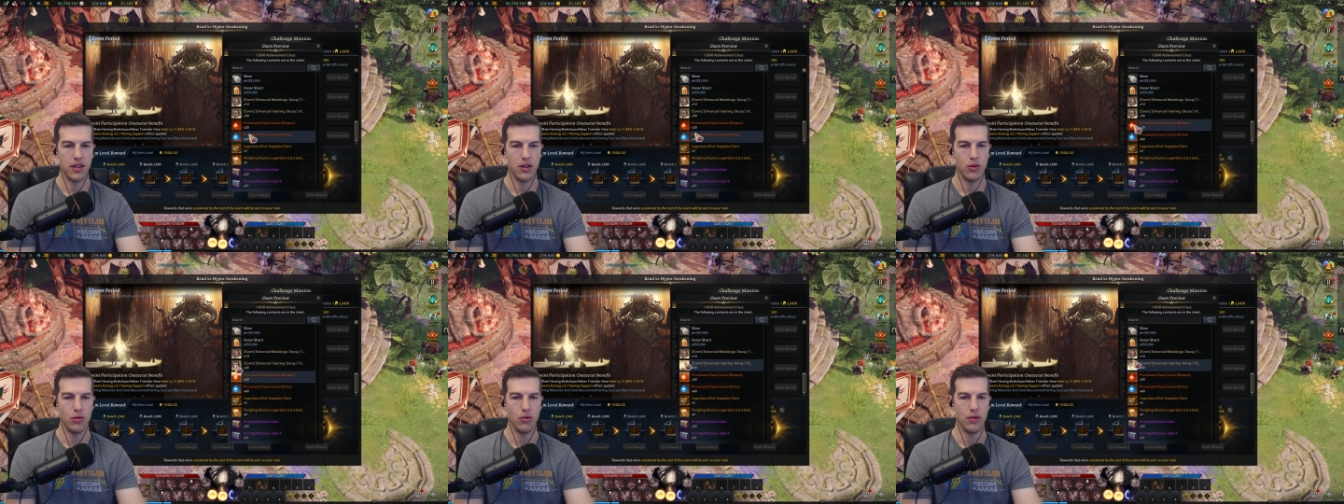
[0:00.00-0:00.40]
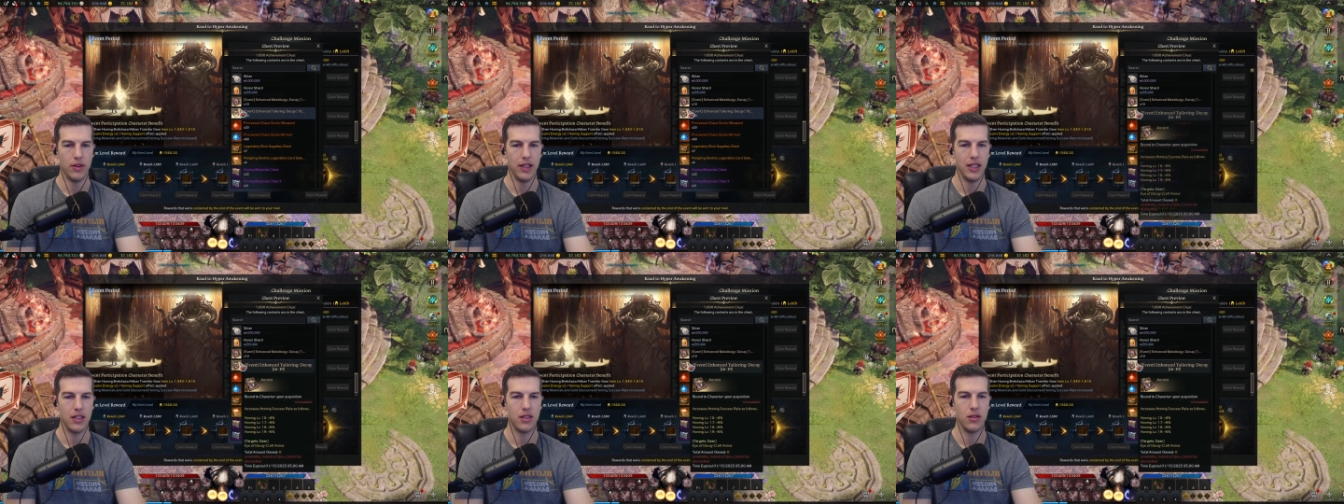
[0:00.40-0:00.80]
Oh,
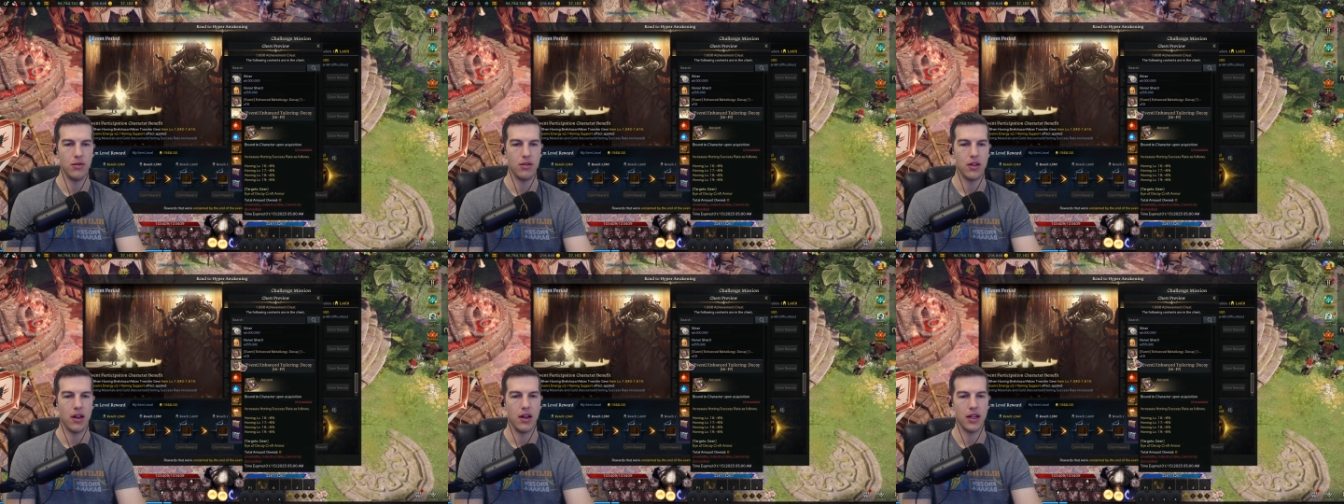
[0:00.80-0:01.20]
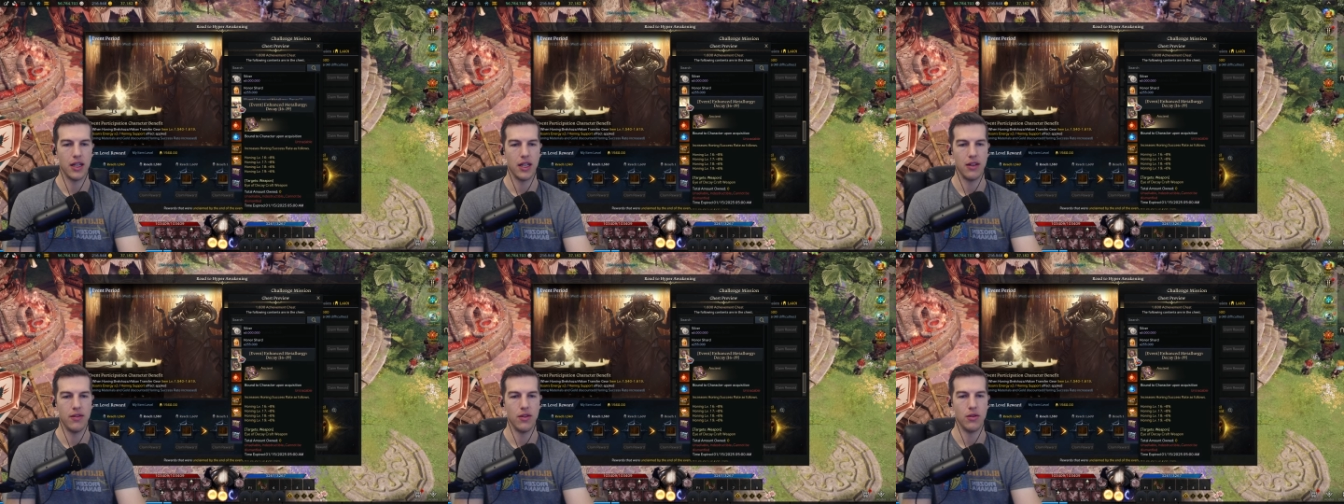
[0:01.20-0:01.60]
these do not
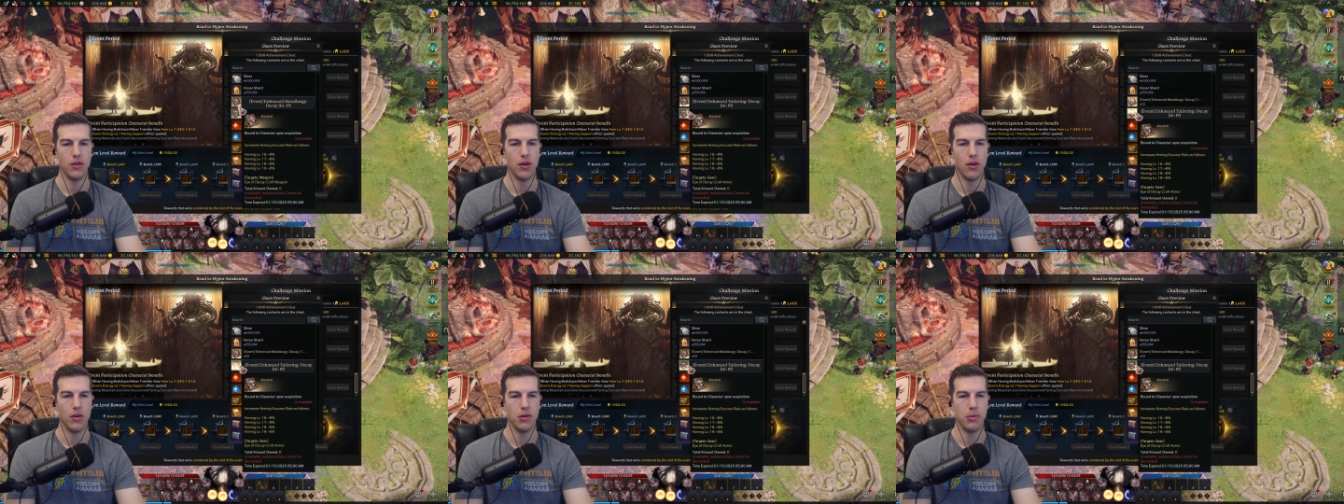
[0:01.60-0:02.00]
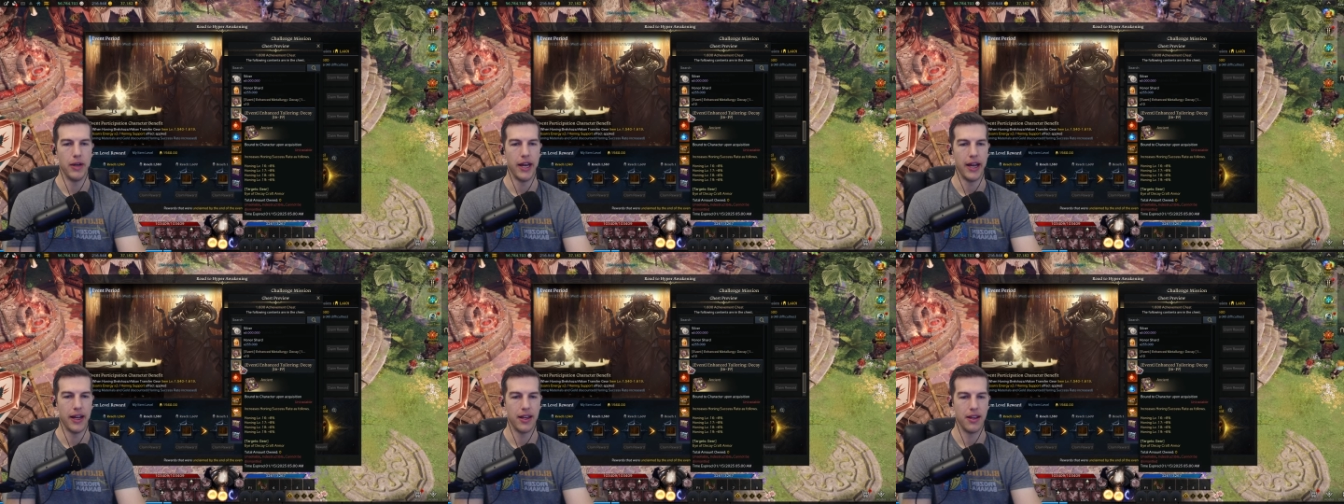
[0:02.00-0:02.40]
give you gold
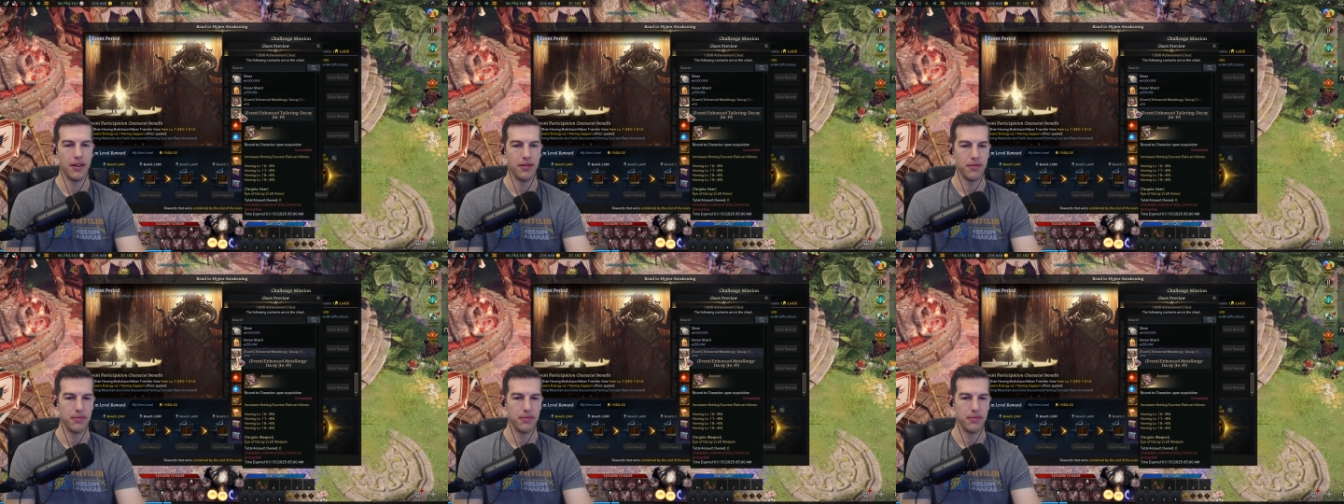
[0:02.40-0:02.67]
back.